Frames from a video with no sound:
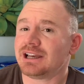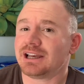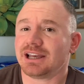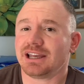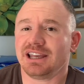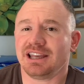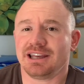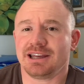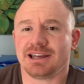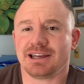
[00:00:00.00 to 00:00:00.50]

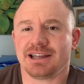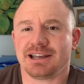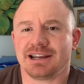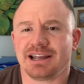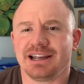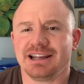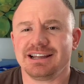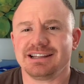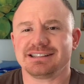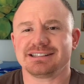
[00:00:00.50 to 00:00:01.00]
and I
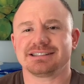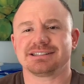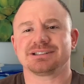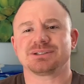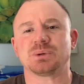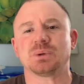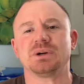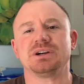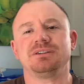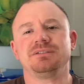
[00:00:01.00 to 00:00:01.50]
guess
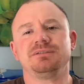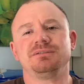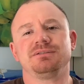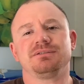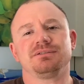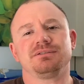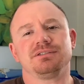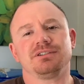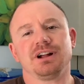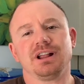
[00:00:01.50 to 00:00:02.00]
sort of
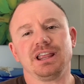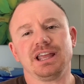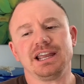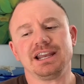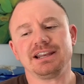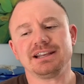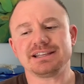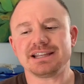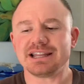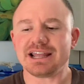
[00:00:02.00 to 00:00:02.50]

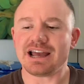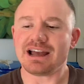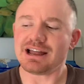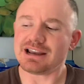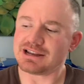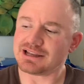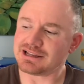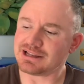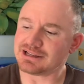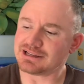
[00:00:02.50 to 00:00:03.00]
related to that
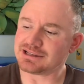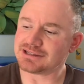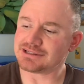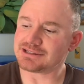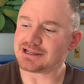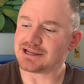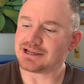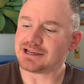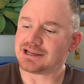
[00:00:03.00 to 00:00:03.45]
is